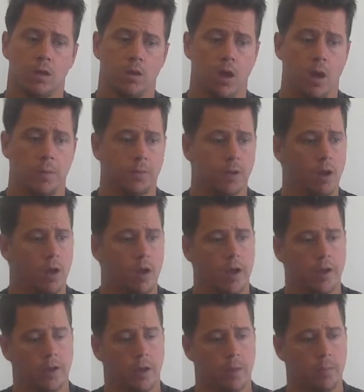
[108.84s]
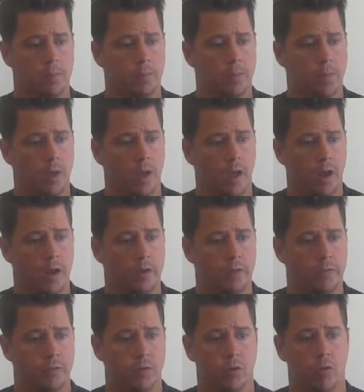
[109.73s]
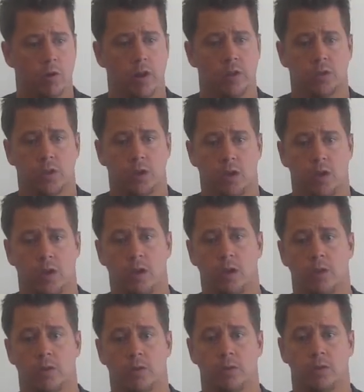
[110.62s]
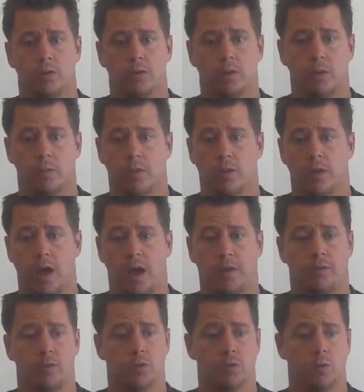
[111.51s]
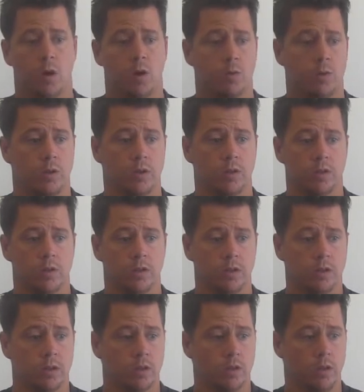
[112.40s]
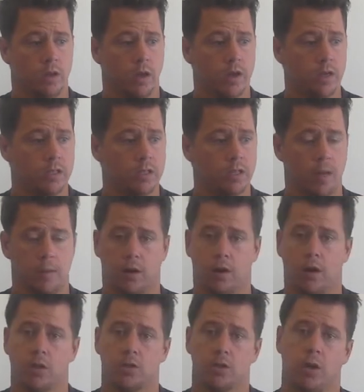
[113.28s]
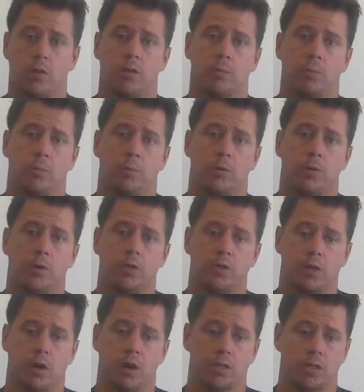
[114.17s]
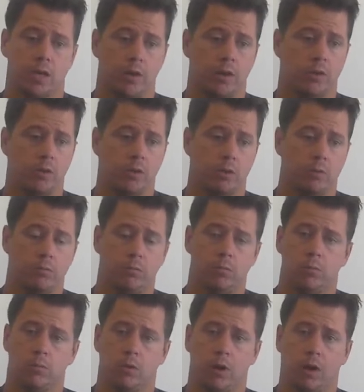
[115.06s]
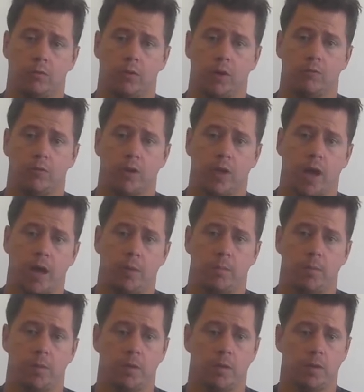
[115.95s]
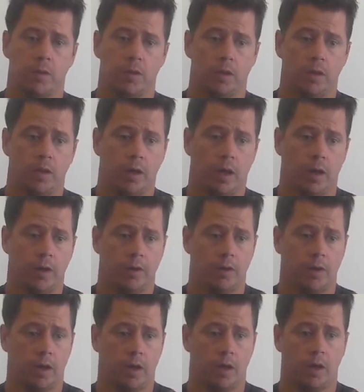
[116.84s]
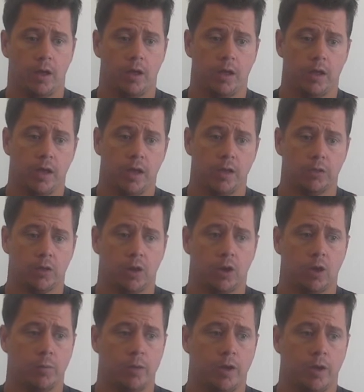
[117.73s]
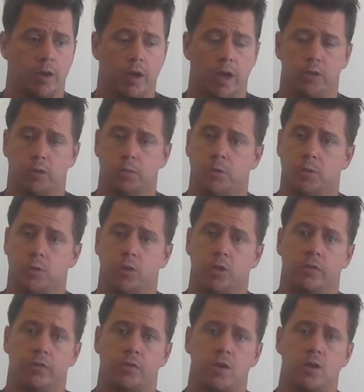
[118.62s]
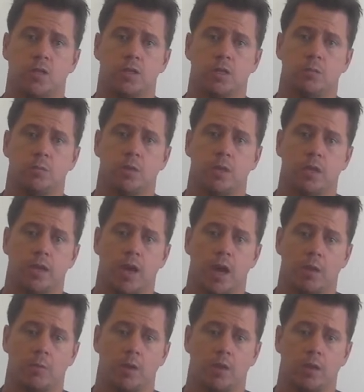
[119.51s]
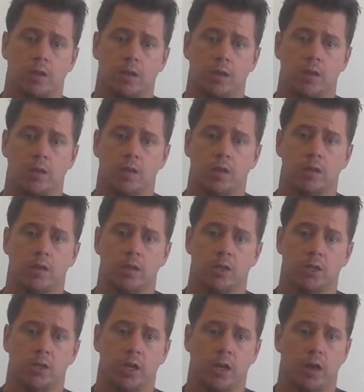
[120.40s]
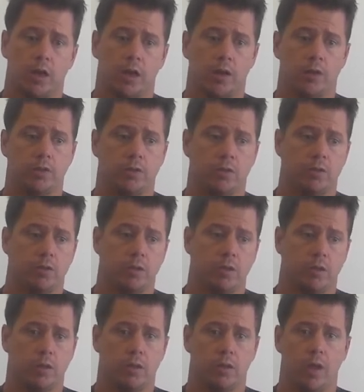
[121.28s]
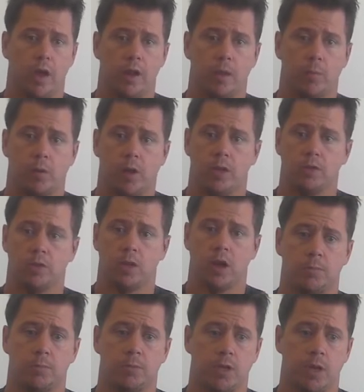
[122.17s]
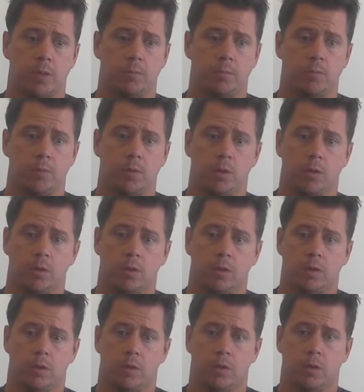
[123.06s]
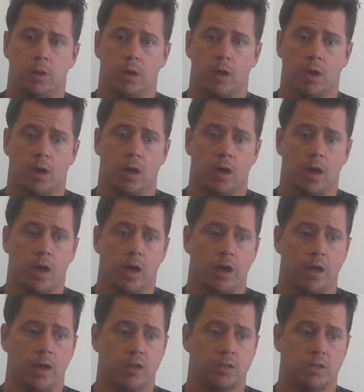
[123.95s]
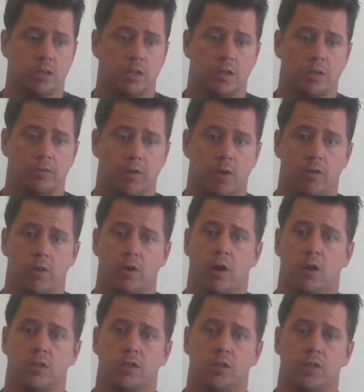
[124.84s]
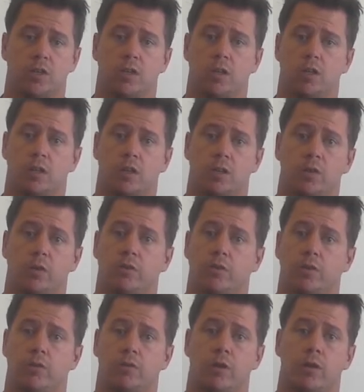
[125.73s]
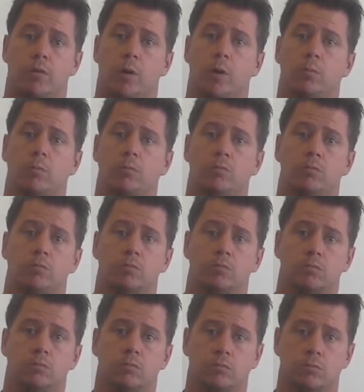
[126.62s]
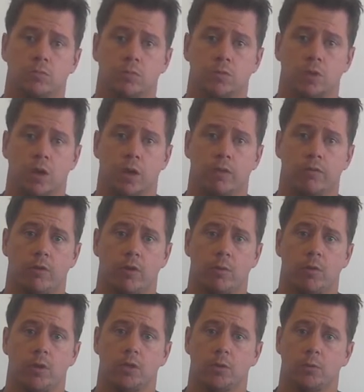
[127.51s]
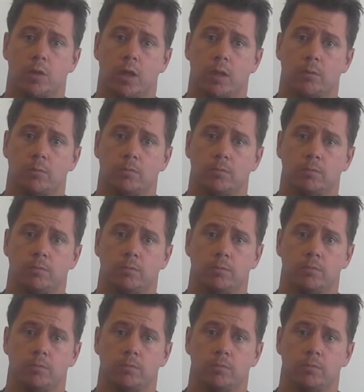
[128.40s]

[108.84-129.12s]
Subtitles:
No, I'm delighted, and full credit to the gaffer as well. And you know, he's kept a close eye on the boys. He asks how they do after every game, and there's a good communication between the first team and the academy this year, and any players up to him, it's very nice to see that they're doing very, very well. So I'm very pleased with that.